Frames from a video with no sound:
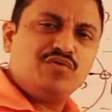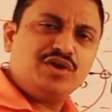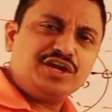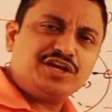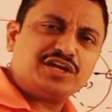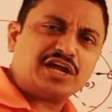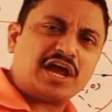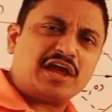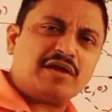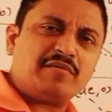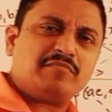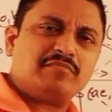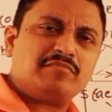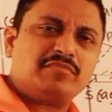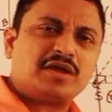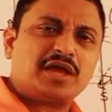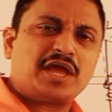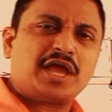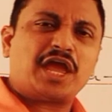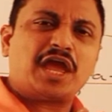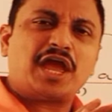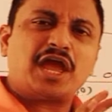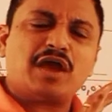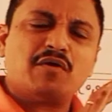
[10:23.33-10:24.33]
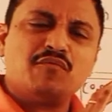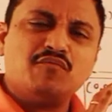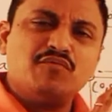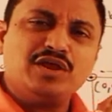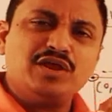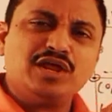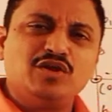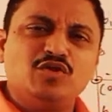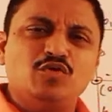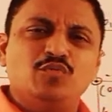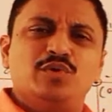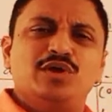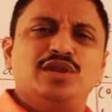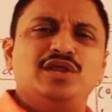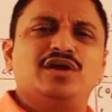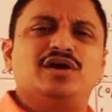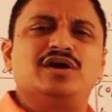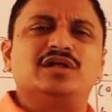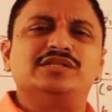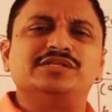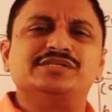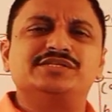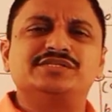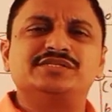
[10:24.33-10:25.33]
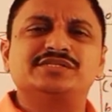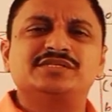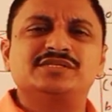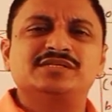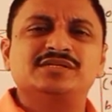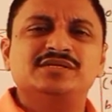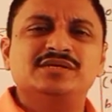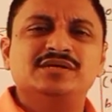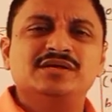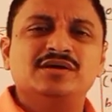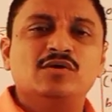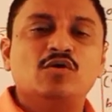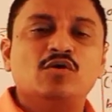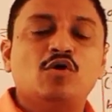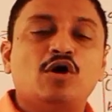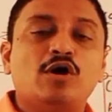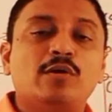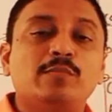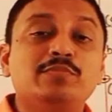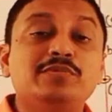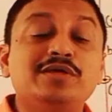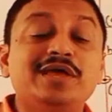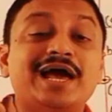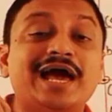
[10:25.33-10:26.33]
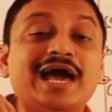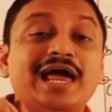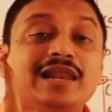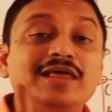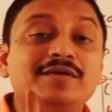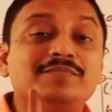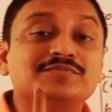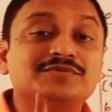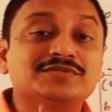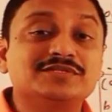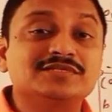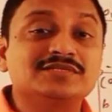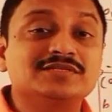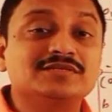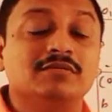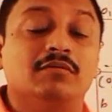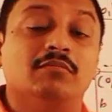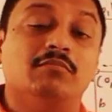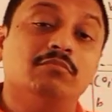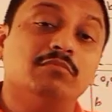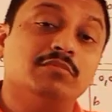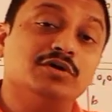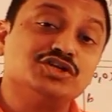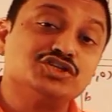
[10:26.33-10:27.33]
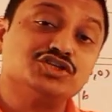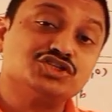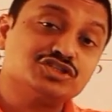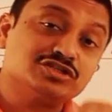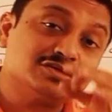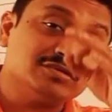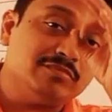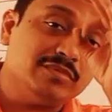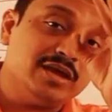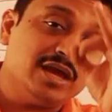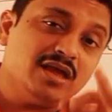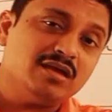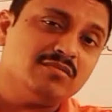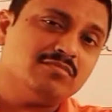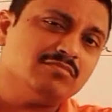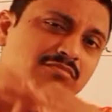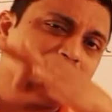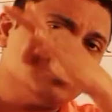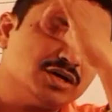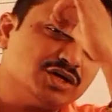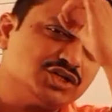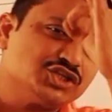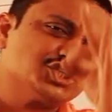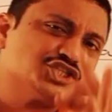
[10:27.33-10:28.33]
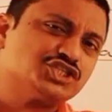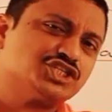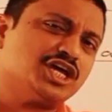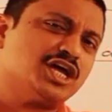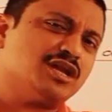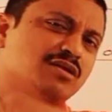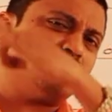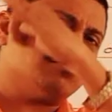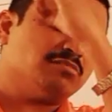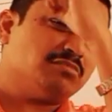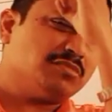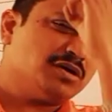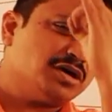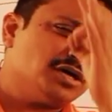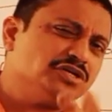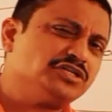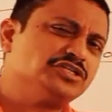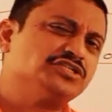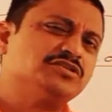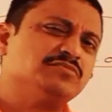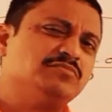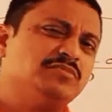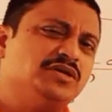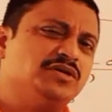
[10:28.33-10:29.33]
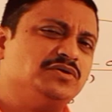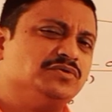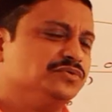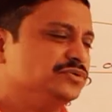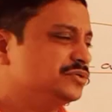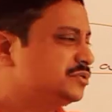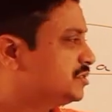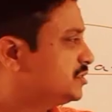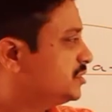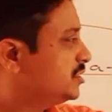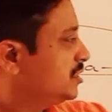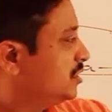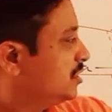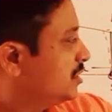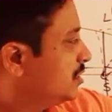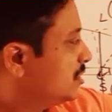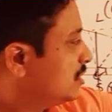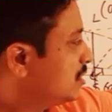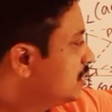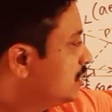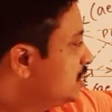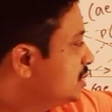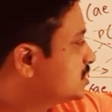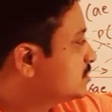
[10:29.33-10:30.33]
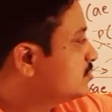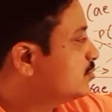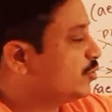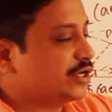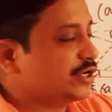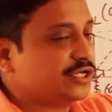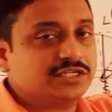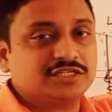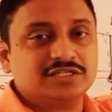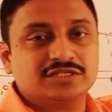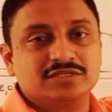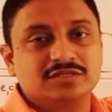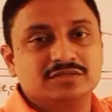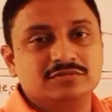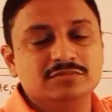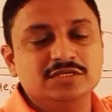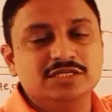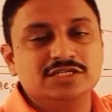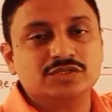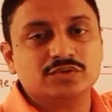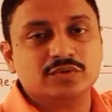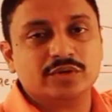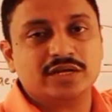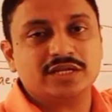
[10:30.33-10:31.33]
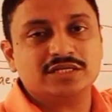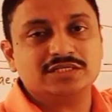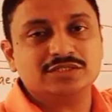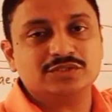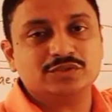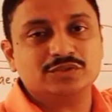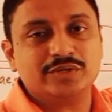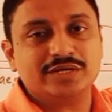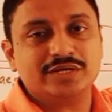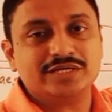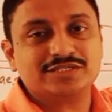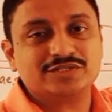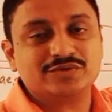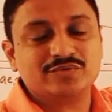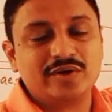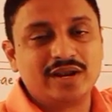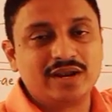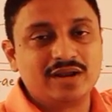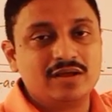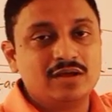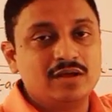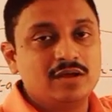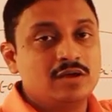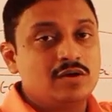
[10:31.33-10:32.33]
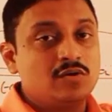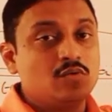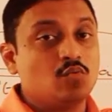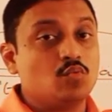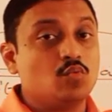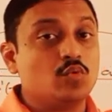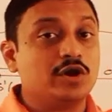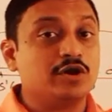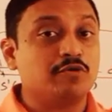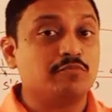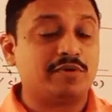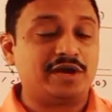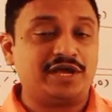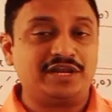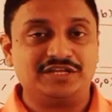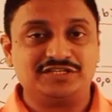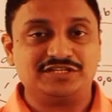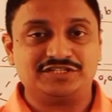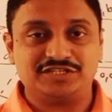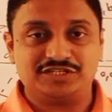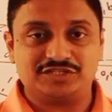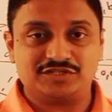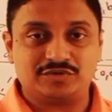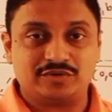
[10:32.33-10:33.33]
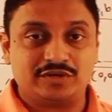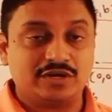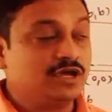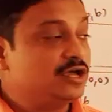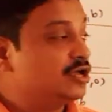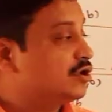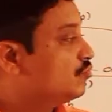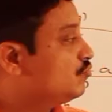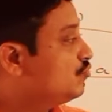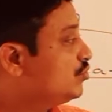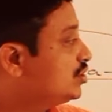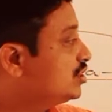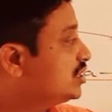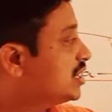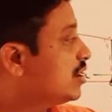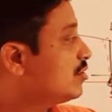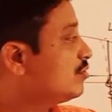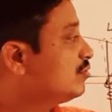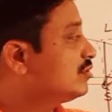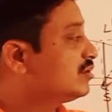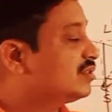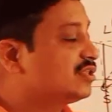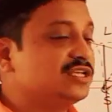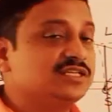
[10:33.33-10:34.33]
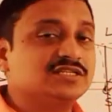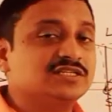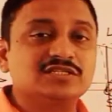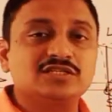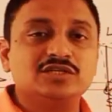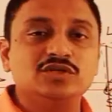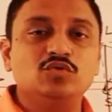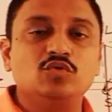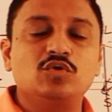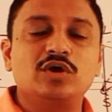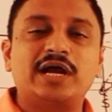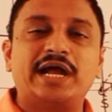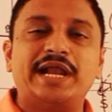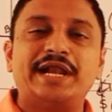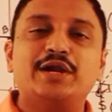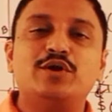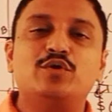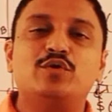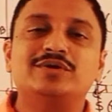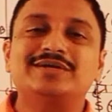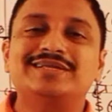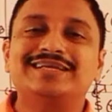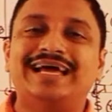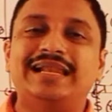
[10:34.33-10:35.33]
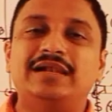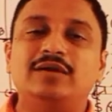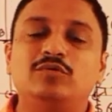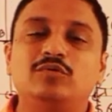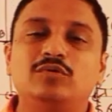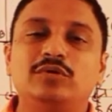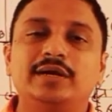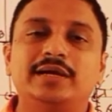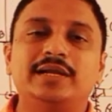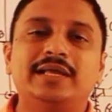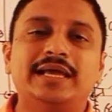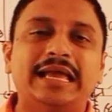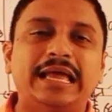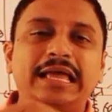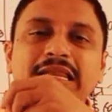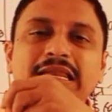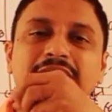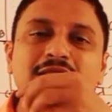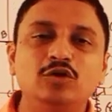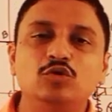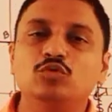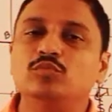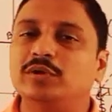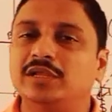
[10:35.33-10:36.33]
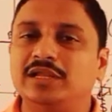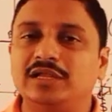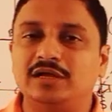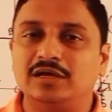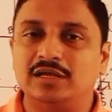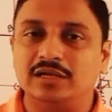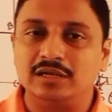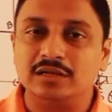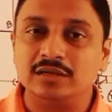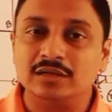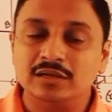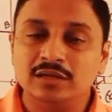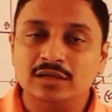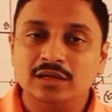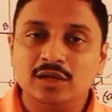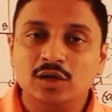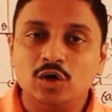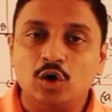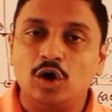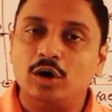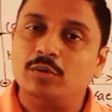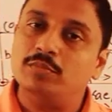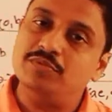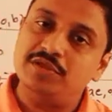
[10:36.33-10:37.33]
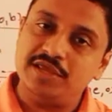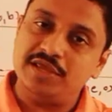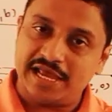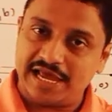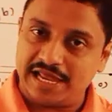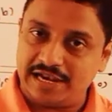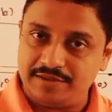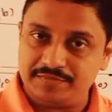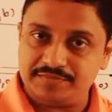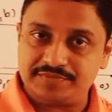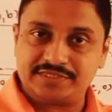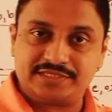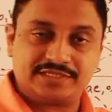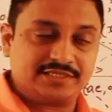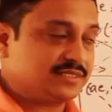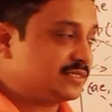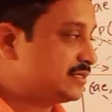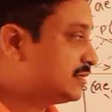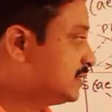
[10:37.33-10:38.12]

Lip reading: time, every numericals of the ellipse must be used this point. B square is equal to a square, 1 minus a square. Without this, you cannot calculate any numerical of the ellipse.